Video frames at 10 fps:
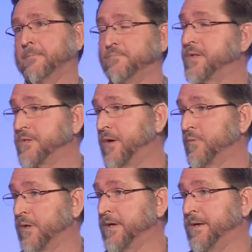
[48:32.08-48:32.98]
that's not
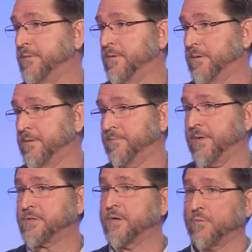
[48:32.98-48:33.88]
really,
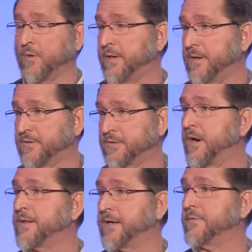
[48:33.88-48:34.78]
that's not really a
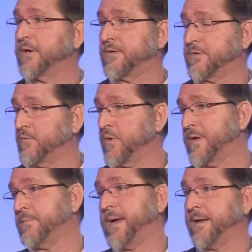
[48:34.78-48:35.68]
solid evidence of where
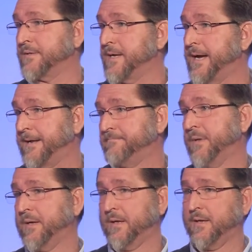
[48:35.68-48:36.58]
that man is at.
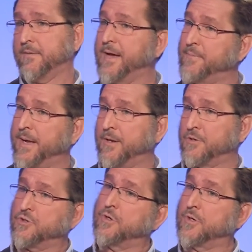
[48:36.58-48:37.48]
That man
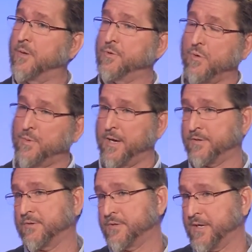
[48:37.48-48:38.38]
should come to a
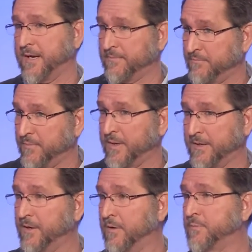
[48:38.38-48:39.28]
pastor and say,
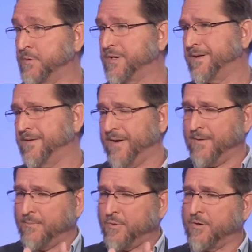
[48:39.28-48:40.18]
you know, particularly,
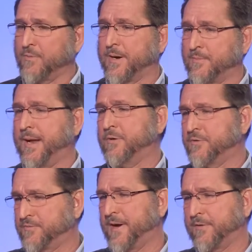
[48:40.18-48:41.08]
I'm talking about a man
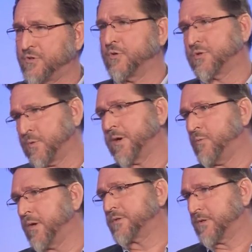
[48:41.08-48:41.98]
who's found a church where he
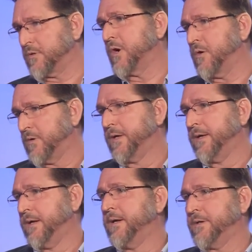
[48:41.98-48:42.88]
wants to grow. Mm-hmm.
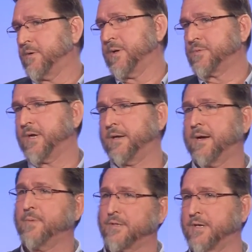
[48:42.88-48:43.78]
You know what I'm saying?
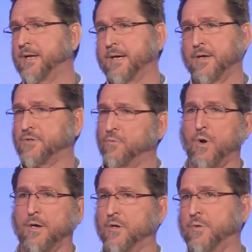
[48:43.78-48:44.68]
I'm not saying a guy should
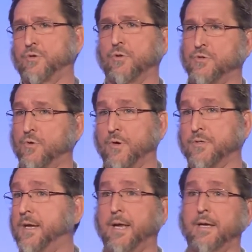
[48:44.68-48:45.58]
walk into a church door and
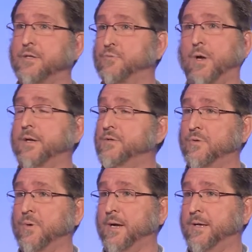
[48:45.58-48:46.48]
say, hey, guess what? Guess
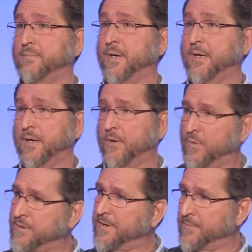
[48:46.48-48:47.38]
who I am?
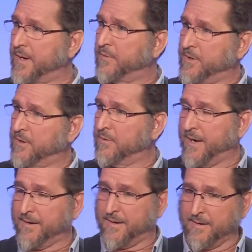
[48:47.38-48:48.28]
We're talking about, you know,
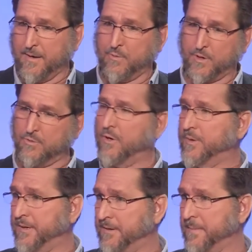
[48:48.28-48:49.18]
I, I want to grow
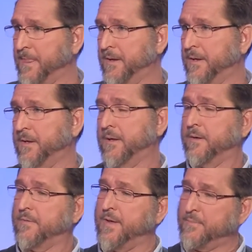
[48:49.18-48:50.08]
here
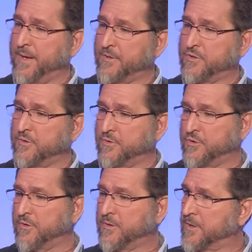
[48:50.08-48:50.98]
that man sh-
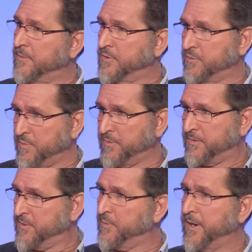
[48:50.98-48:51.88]
should come to, a,
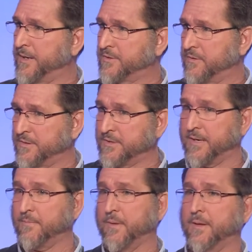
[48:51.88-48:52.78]
to the pastor and
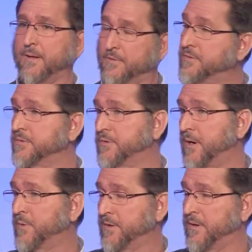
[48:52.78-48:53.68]
say, This is who I
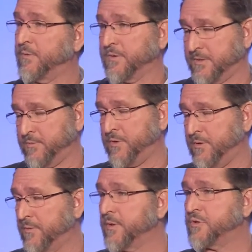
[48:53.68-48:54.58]
want to I wanna sit with you.
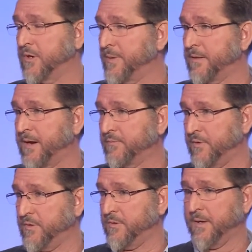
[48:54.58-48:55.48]
I want to share my life
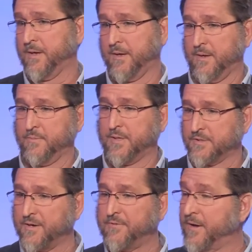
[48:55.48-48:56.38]
with you
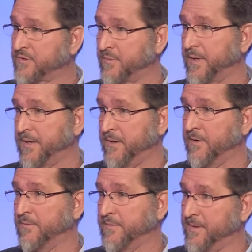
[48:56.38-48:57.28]
because I found something
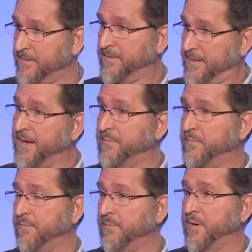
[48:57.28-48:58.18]
here that, that
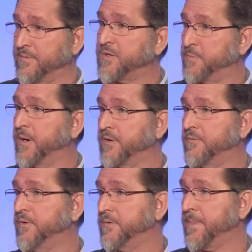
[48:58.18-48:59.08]
I'm, that's bearing good
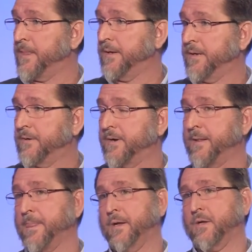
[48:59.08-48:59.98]
fruit,
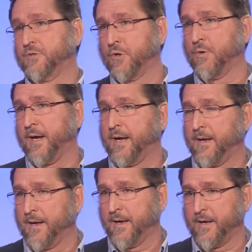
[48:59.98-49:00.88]
right? So
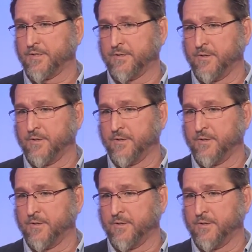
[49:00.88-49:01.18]
as